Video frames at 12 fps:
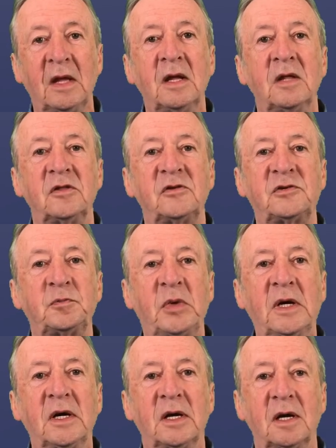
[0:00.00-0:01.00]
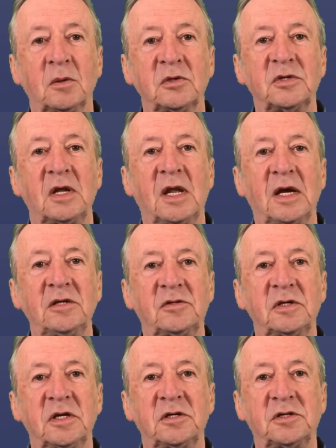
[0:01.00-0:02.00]
The spire was a later
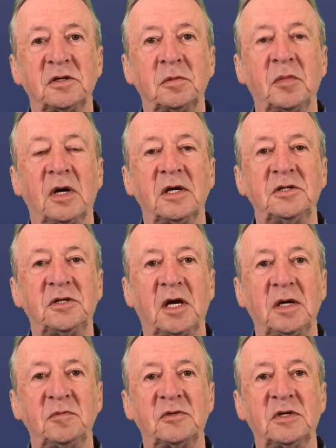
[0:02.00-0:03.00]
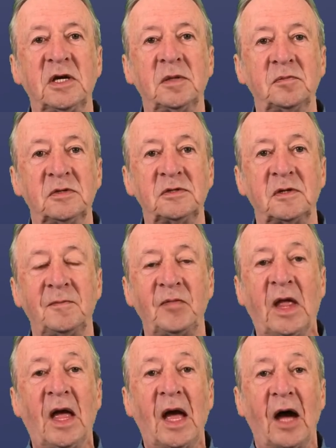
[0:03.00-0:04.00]
addition by James Gibbs,
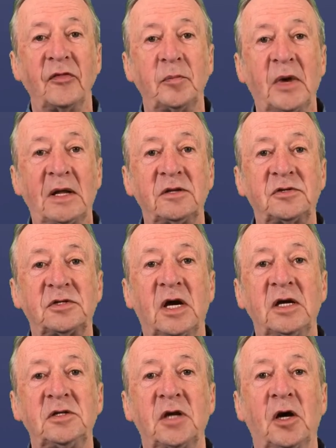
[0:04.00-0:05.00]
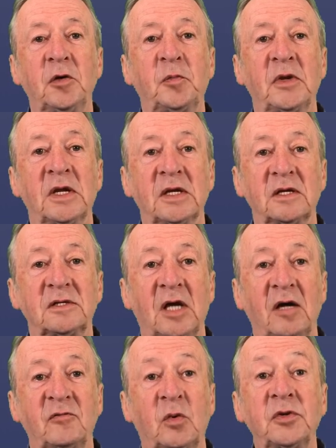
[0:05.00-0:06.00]
and the bell stage openings
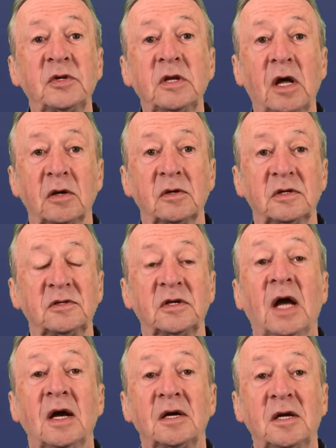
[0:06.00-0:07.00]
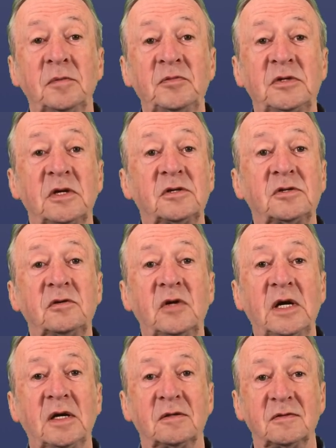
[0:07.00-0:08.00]
have what are known as Gibbs
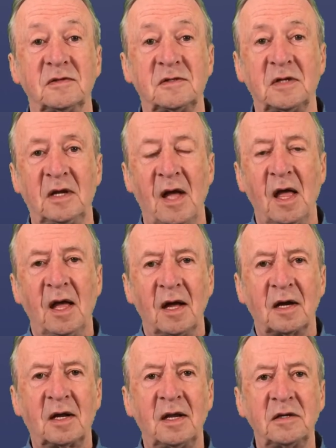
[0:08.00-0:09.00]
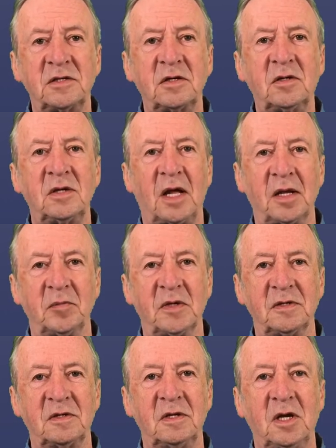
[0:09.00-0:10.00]
surrounds, a classical
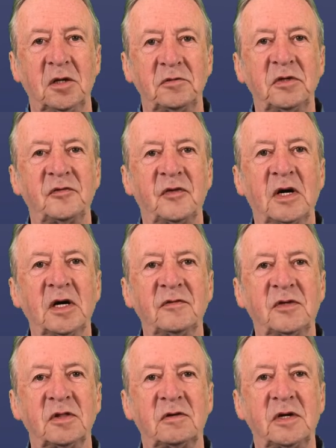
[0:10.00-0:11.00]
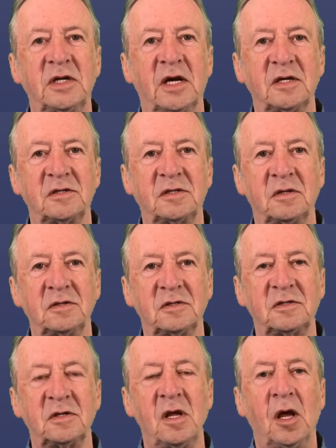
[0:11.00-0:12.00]
element revived at the
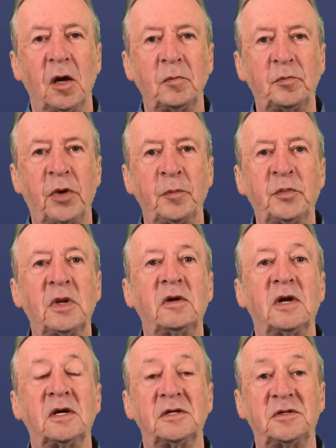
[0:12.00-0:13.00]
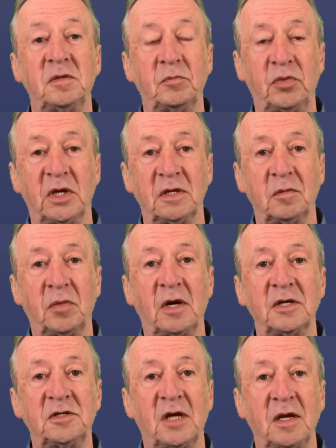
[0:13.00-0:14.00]
Renaissance and popularised in Britain by
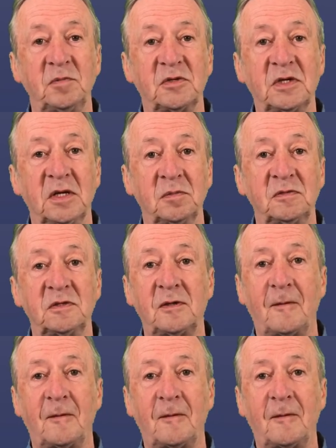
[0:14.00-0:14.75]
James Gibbs.